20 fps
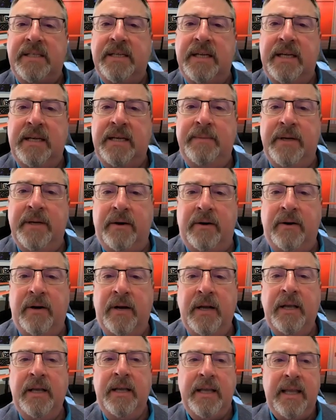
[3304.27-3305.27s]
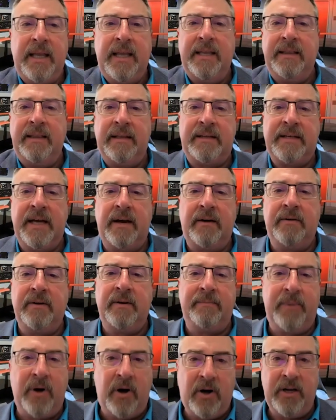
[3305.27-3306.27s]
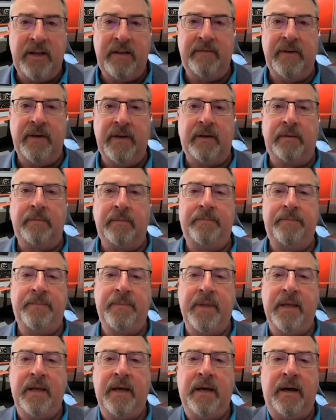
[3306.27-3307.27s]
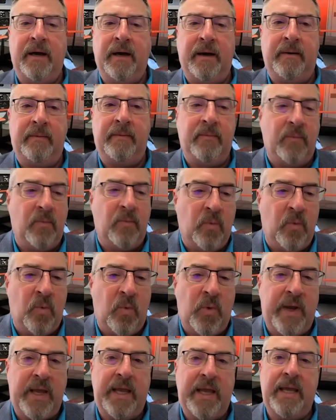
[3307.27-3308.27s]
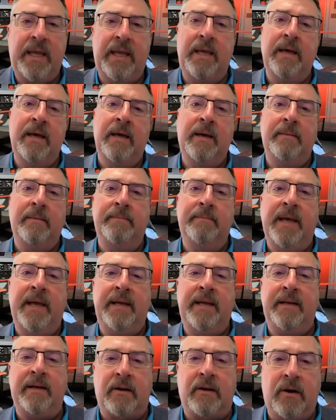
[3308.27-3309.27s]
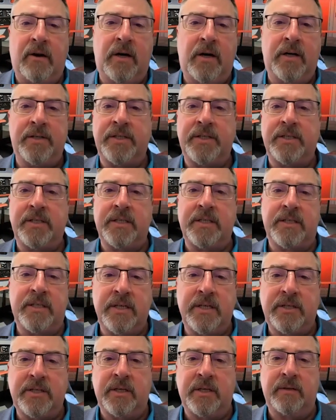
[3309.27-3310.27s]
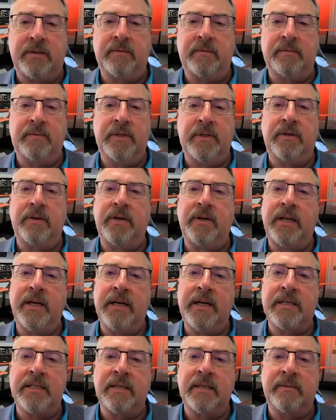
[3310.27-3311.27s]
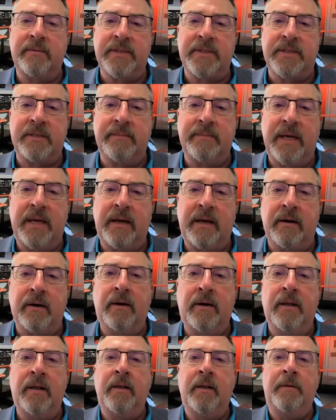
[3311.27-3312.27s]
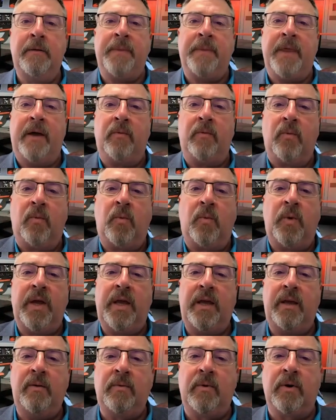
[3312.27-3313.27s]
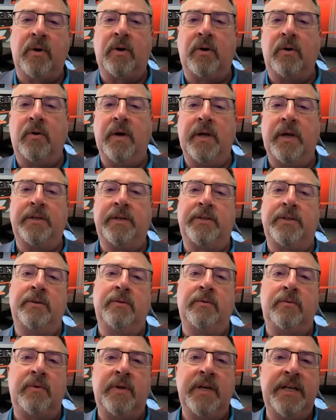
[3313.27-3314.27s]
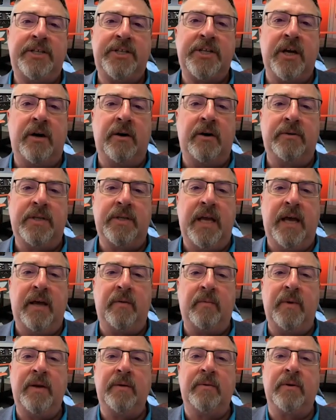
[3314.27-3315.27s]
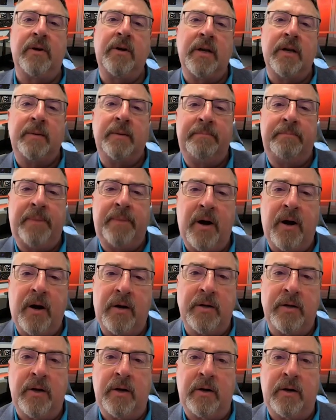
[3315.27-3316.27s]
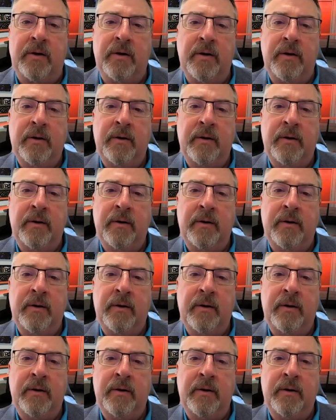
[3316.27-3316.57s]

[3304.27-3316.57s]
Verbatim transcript: inhibitor? In the town of Bonnyville, uh, we made a conscious decision when Ernie Isley was the mayor that we were going to reach out and we were going to partner